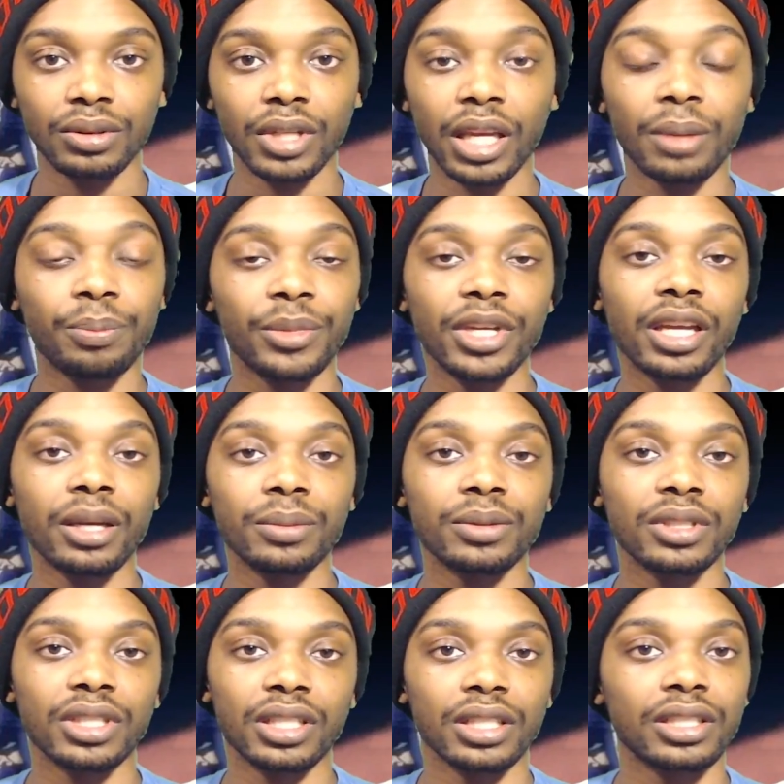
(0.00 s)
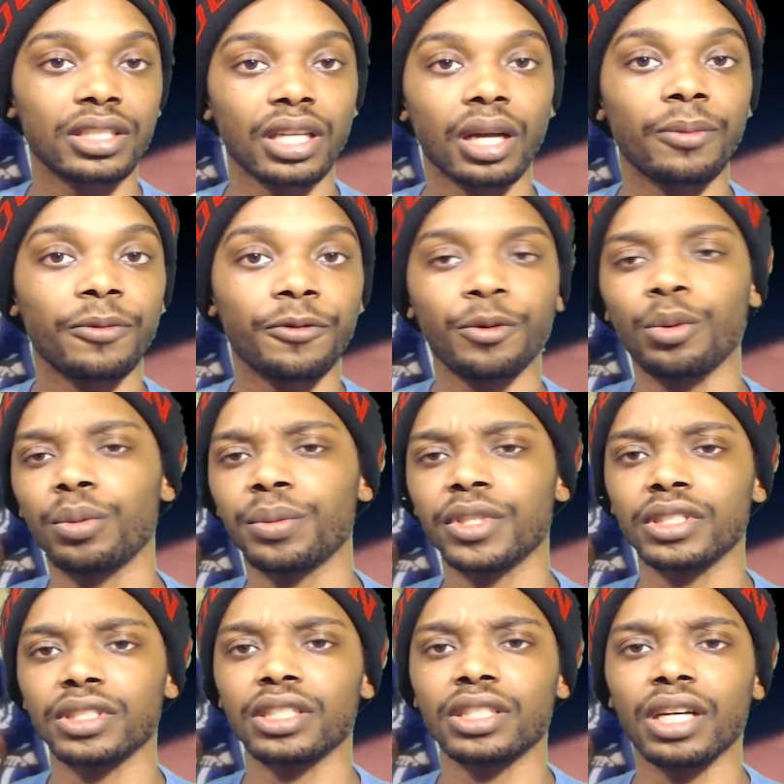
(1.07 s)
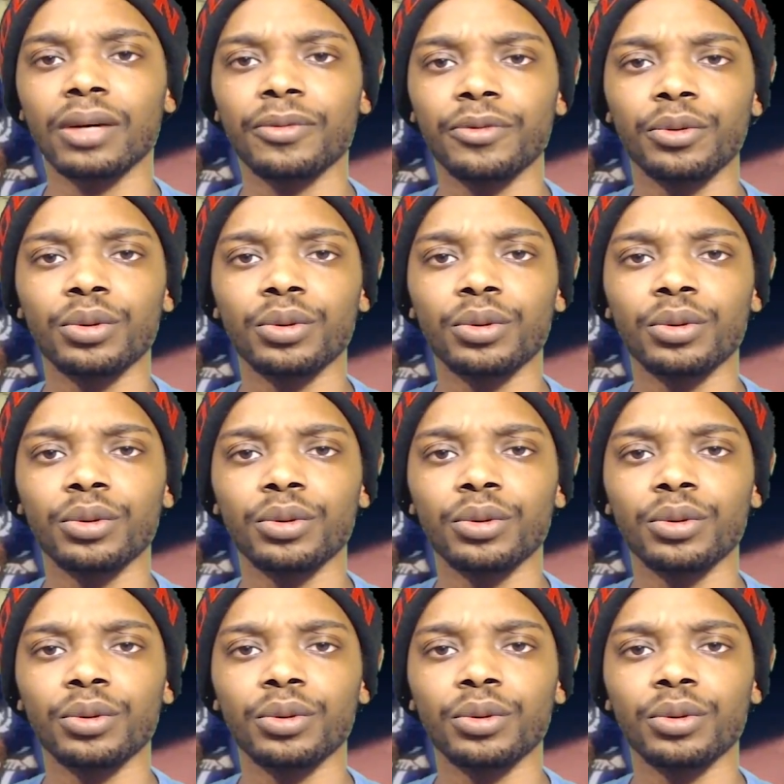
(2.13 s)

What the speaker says: They be able to get top 4 because the top